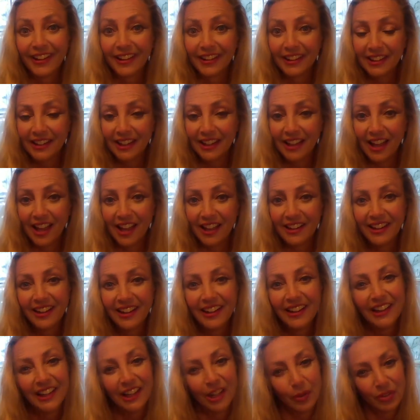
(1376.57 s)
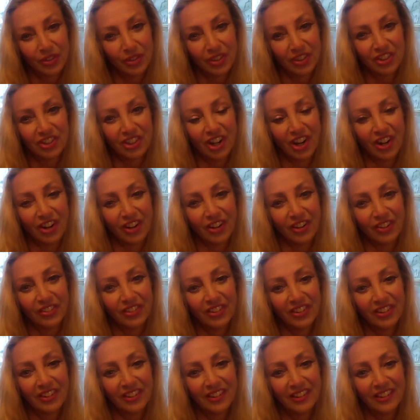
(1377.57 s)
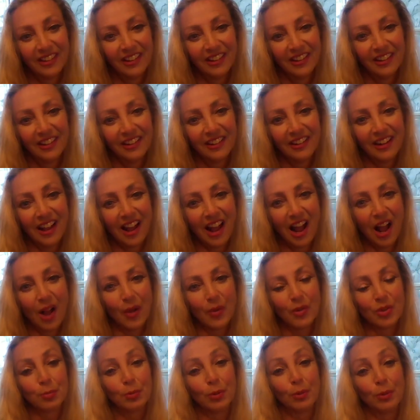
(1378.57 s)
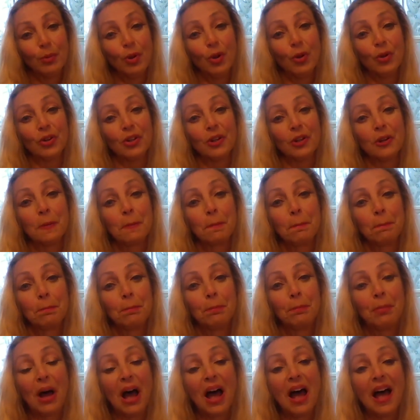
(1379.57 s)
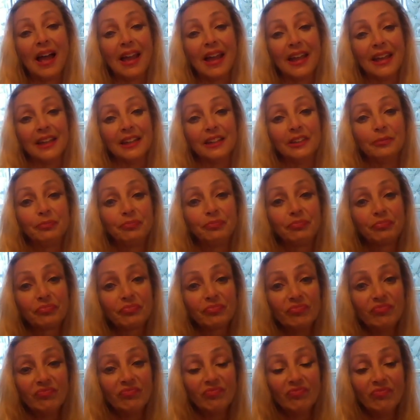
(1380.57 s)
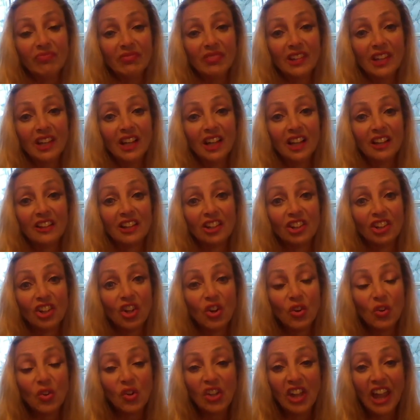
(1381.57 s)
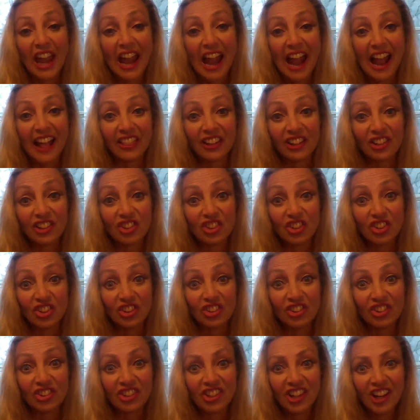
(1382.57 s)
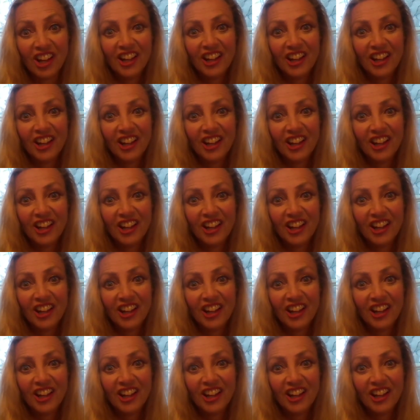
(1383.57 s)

Again, it was the sheriff's. Now, I was promoted by the local Catholic Church